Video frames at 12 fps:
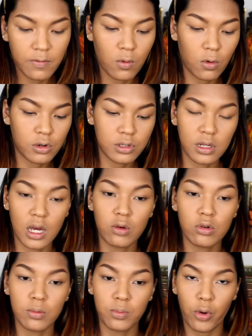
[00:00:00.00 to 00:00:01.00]
of course I
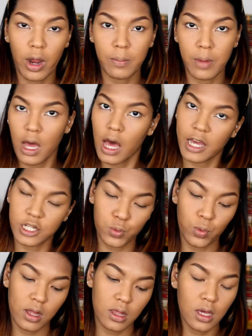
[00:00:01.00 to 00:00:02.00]
will prime my eyes
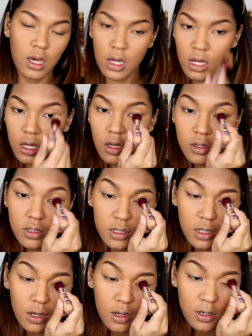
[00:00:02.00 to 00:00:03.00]
with
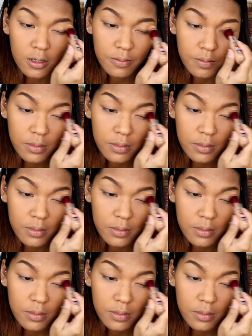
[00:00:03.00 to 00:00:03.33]
concealer.